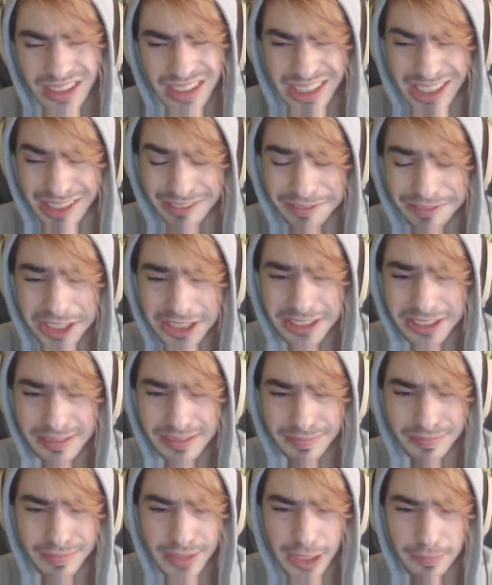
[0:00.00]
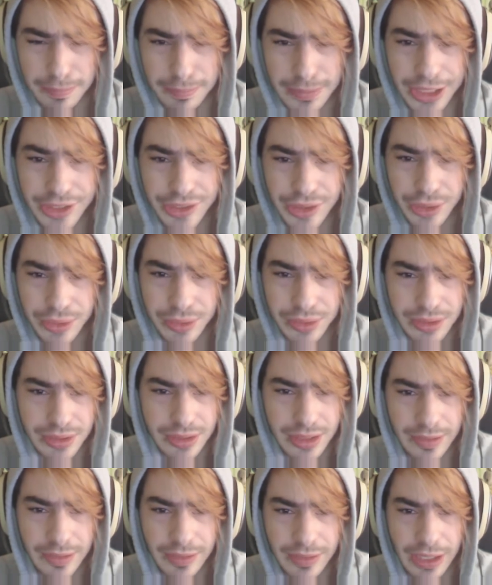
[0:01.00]
like fix their
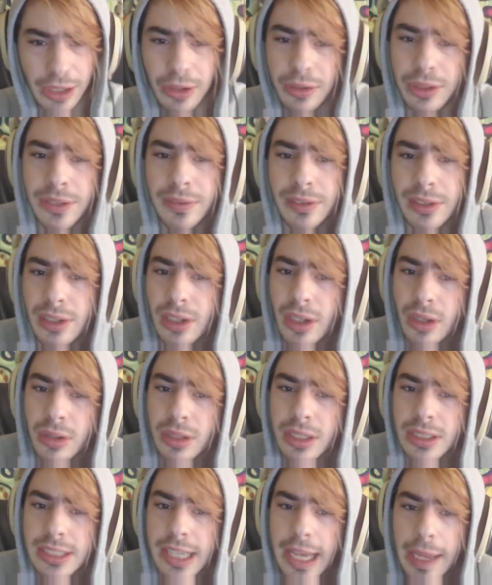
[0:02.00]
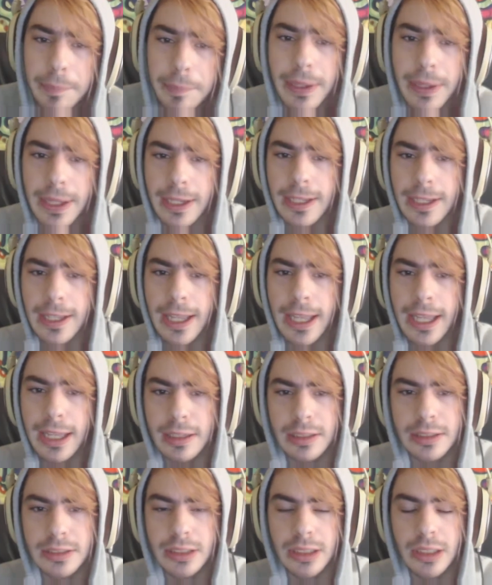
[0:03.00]
issues if they don't even know that it's happening?
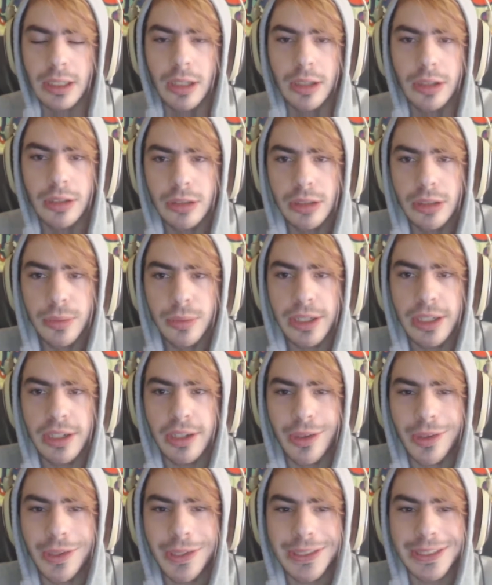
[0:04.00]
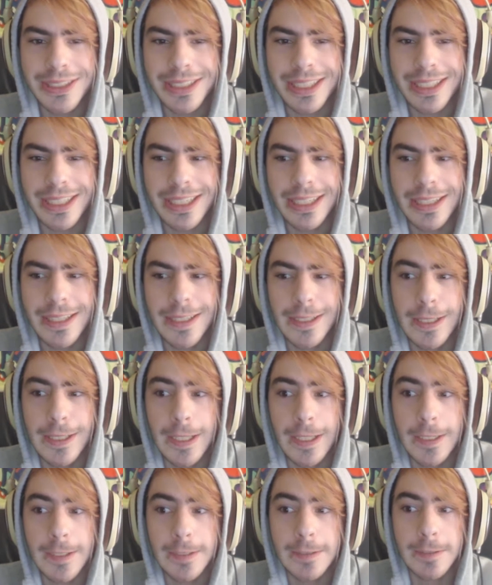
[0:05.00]
And the only way to know that it's not
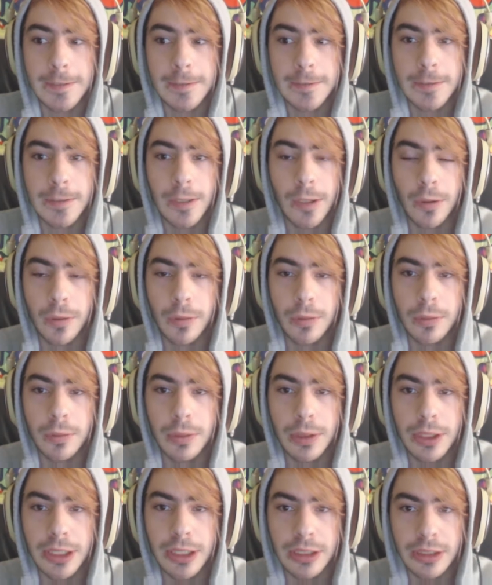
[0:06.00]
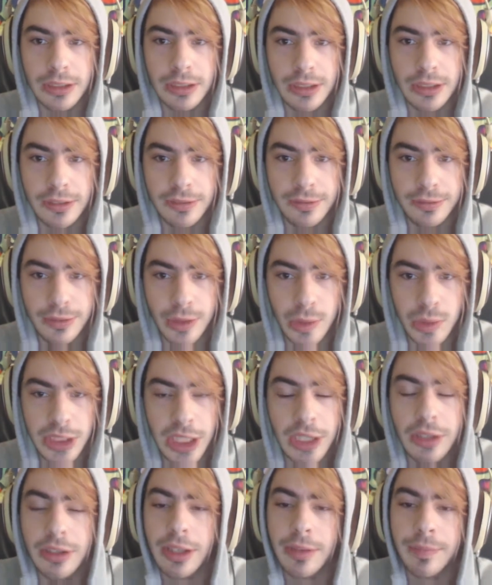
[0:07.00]
they don't know is if you
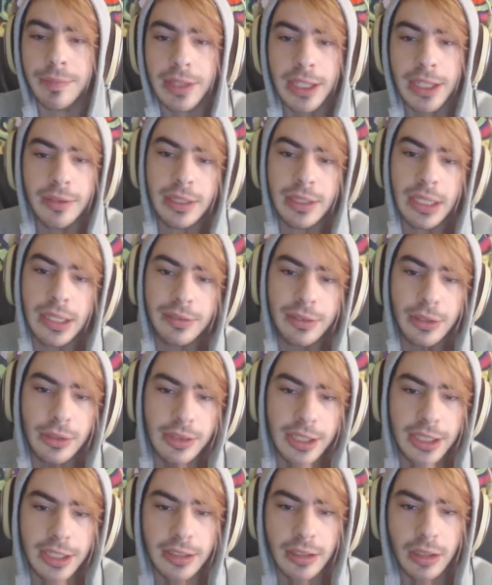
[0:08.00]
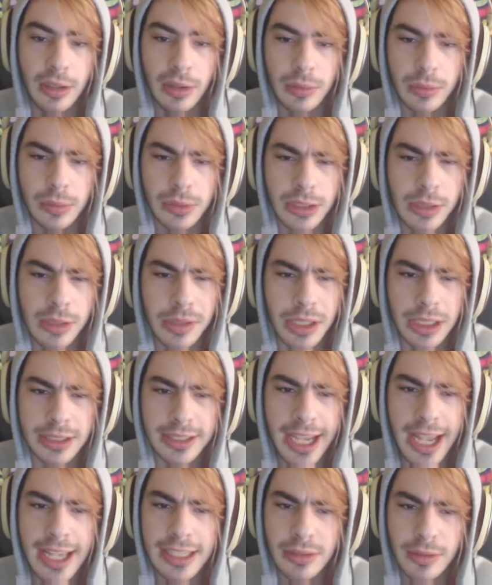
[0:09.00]
tell them. Even if you think, oh, someone
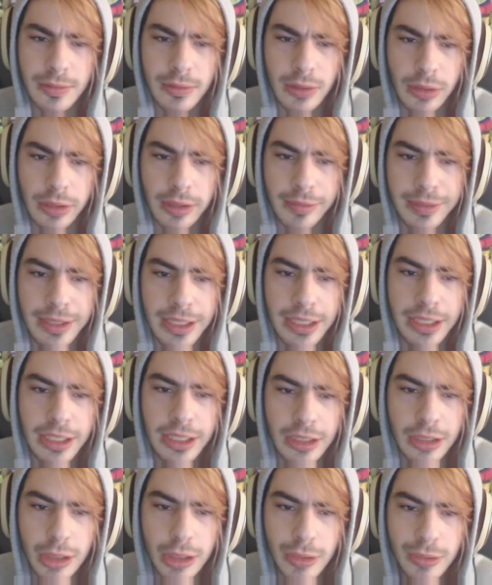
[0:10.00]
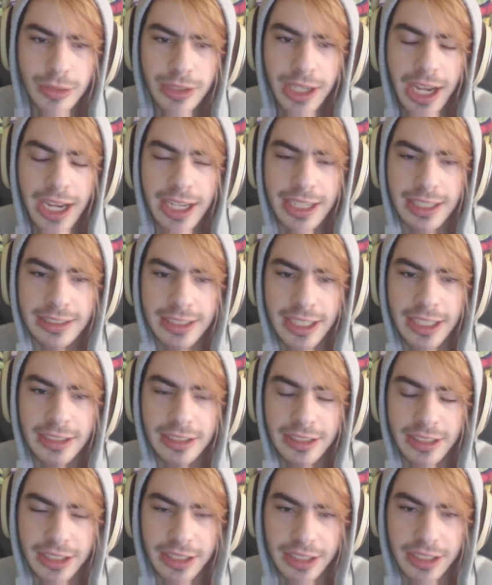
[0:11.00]
else has to have told them, you gotta
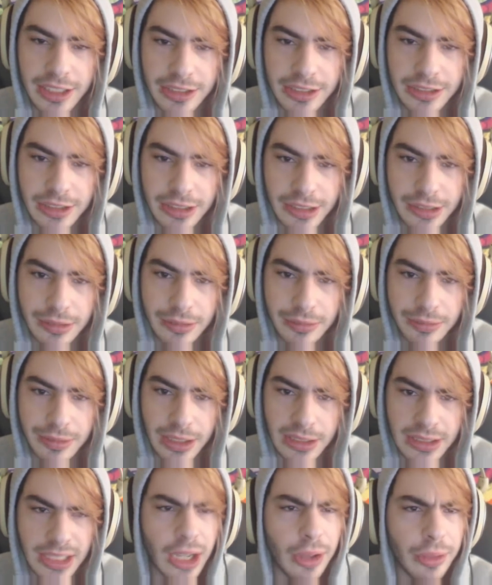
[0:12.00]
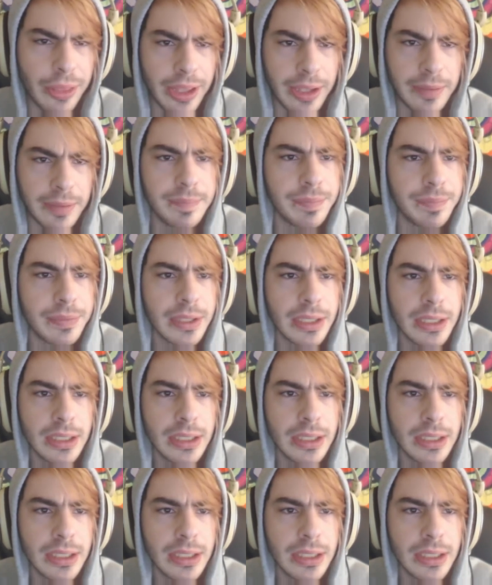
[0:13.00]
take the initiative and tell them,